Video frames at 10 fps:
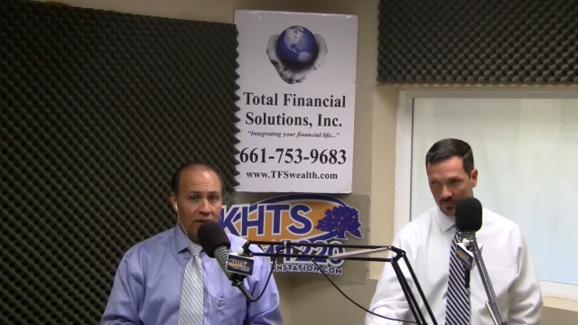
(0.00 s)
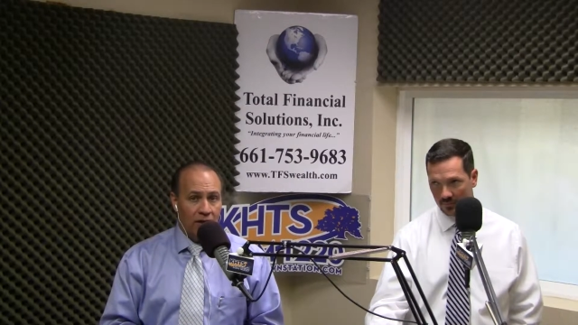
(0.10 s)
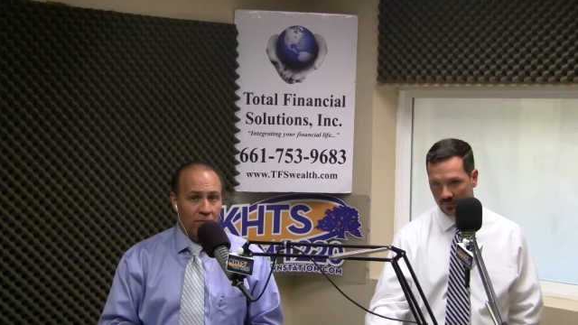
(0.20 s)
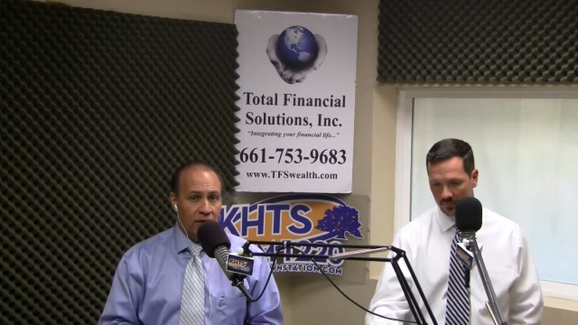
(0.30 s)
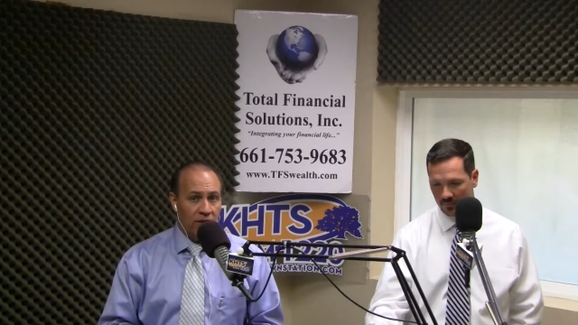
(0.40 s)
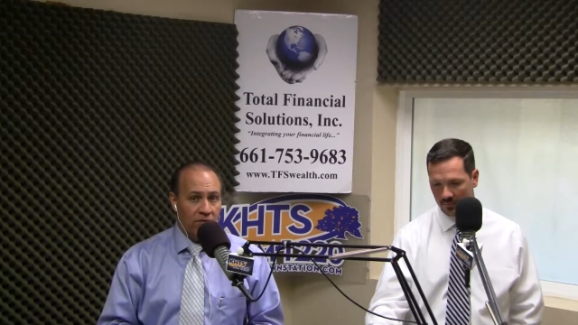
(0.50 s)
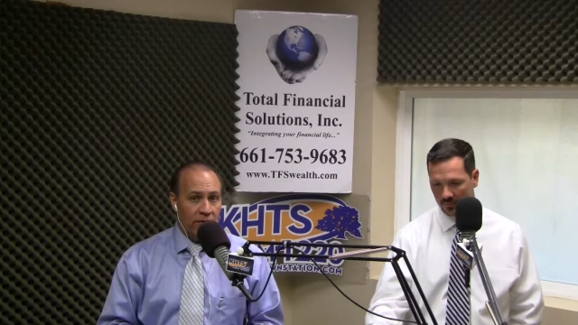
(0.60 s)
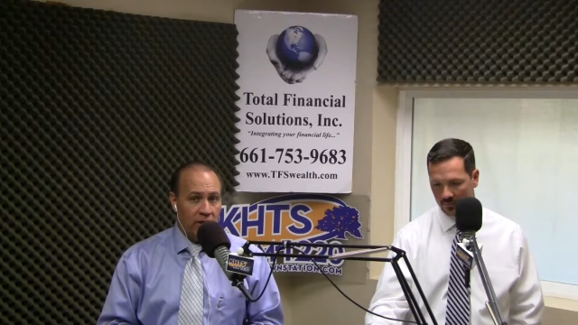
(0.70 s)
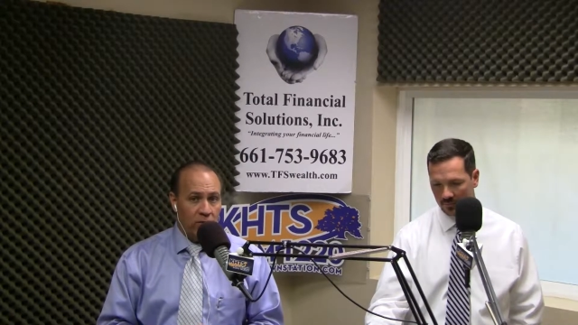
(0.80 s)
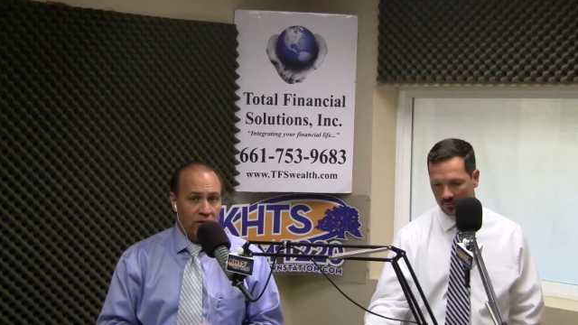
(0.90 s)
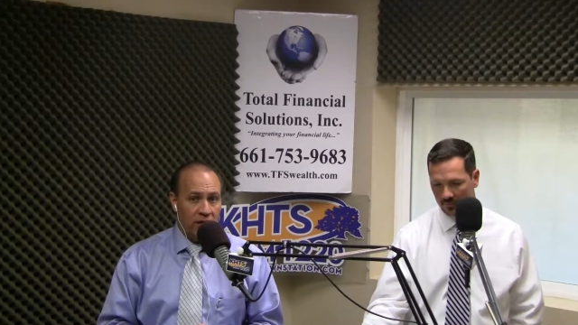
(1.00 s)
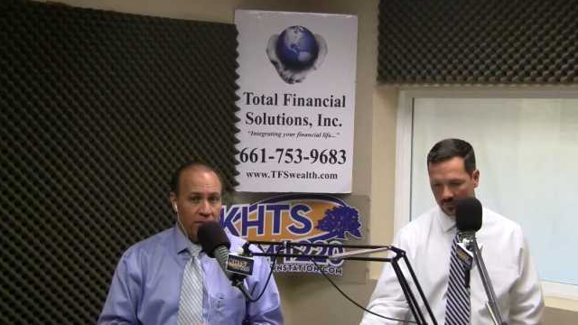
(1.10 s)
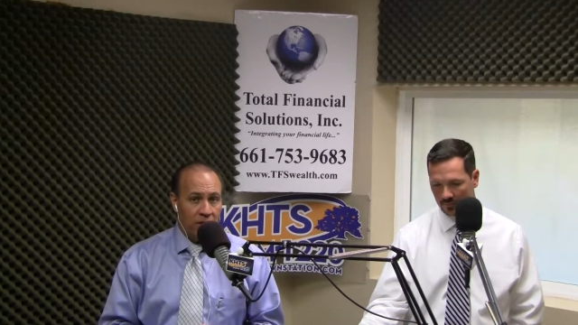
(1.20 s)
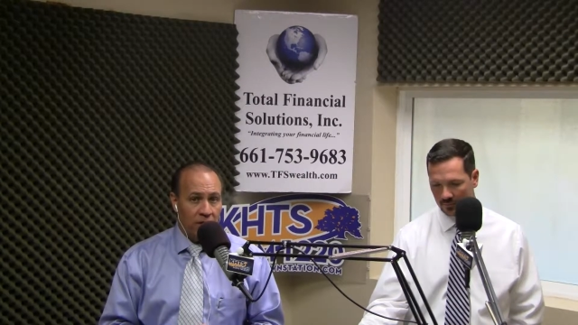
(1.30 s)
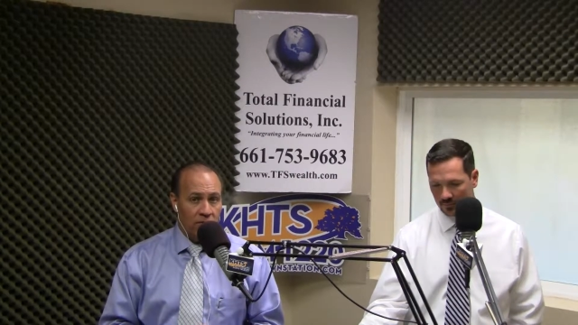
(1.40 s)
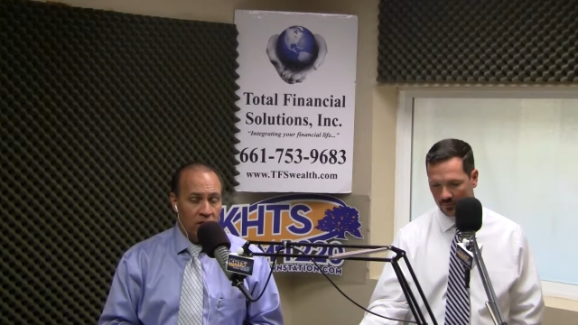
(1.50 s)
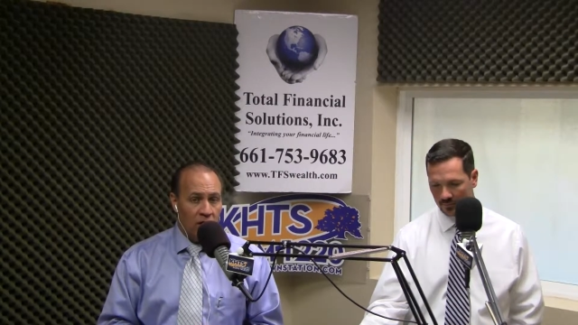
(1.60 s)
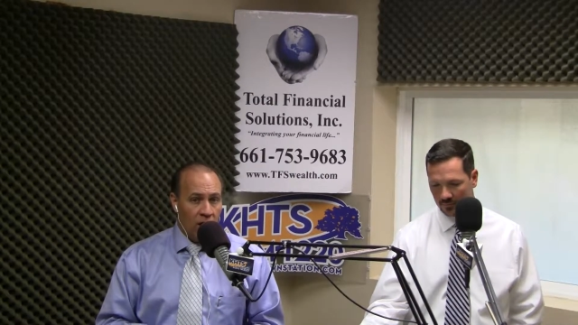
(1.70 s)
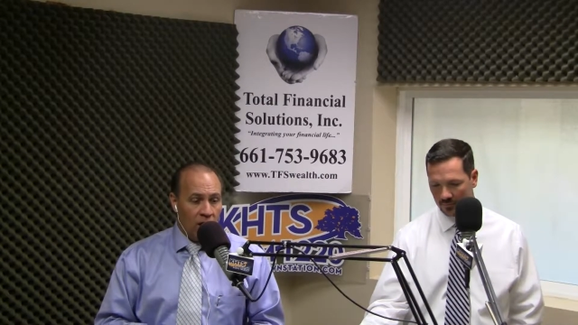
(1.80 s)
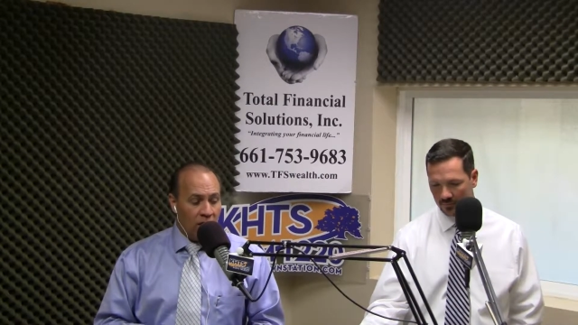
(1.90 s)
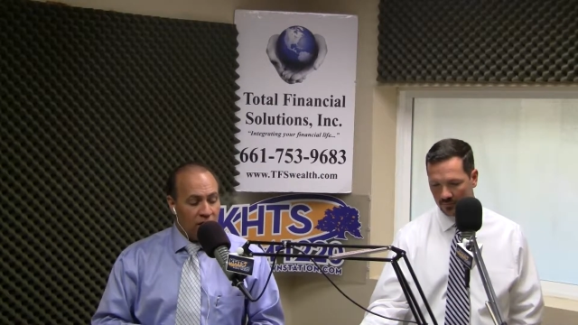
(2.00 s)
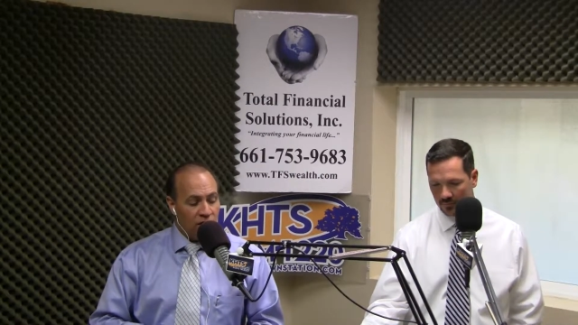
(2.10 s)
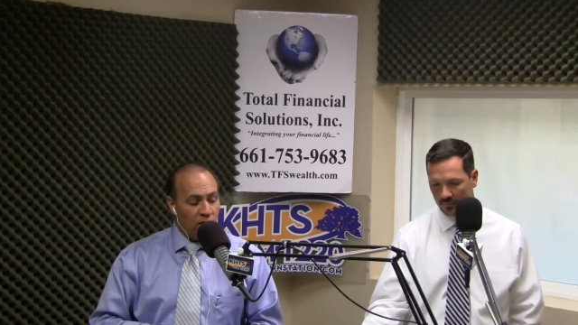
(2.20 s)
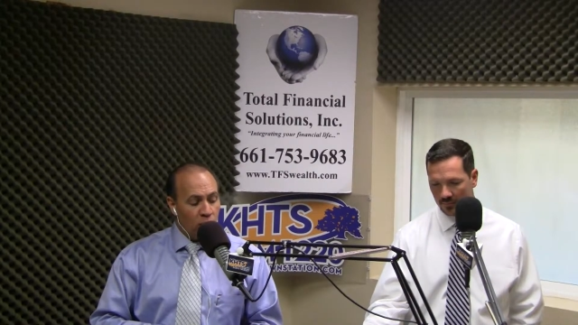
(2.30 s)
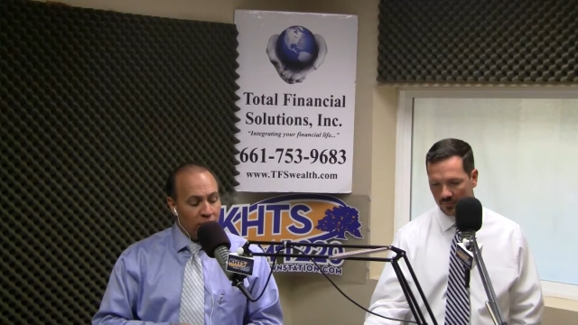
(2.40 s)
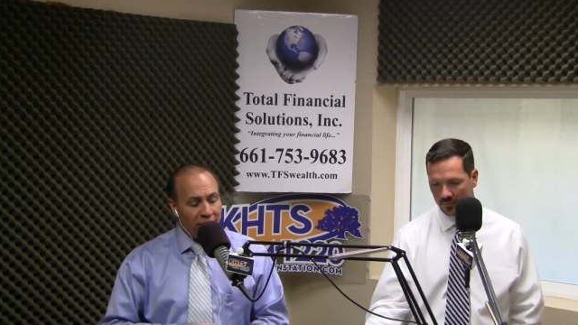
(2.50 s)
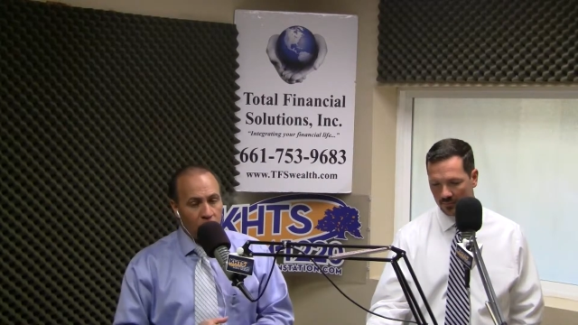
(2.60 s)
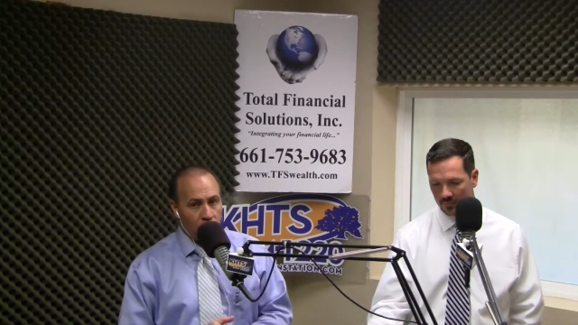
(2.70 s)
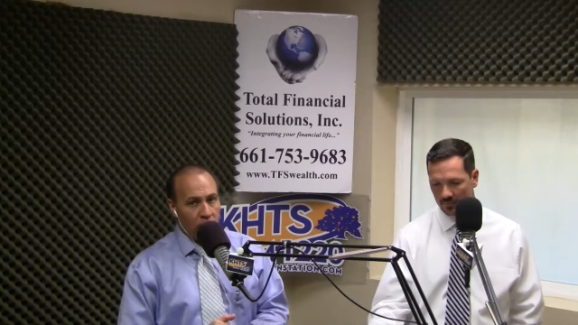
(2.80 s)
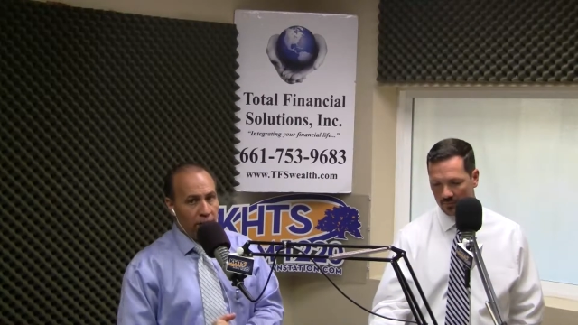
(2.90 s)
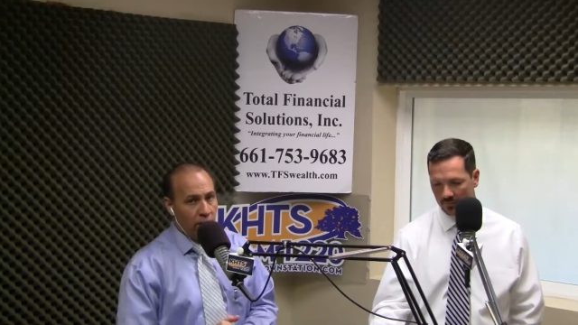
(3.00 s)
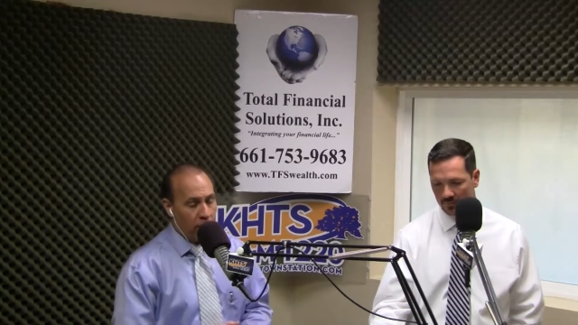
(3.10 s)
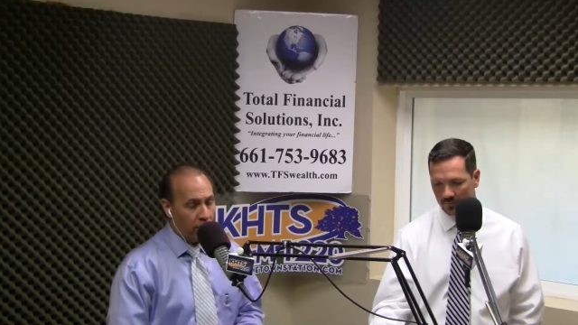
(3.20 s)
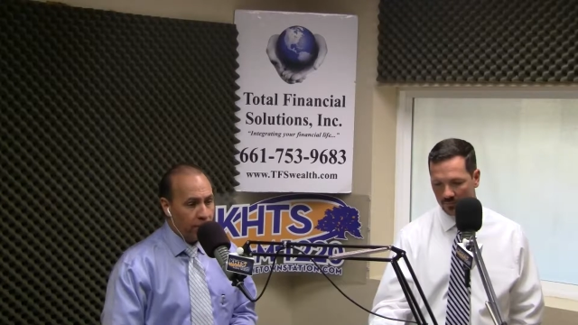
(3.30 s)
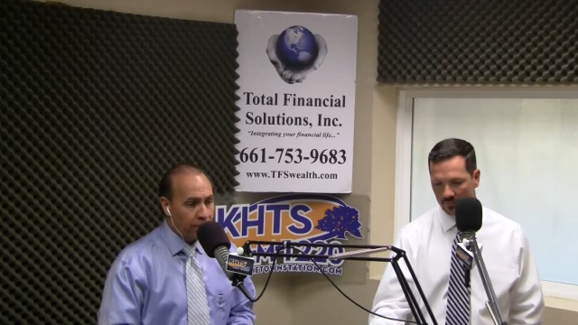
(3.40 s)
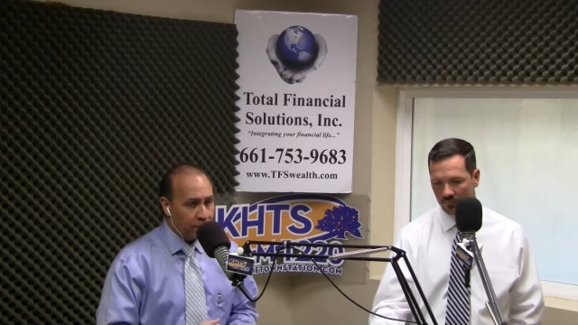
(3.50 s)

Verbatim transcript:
Speaker 1: a bucket of money when time comes. Okay, Jeff, what about a credit card?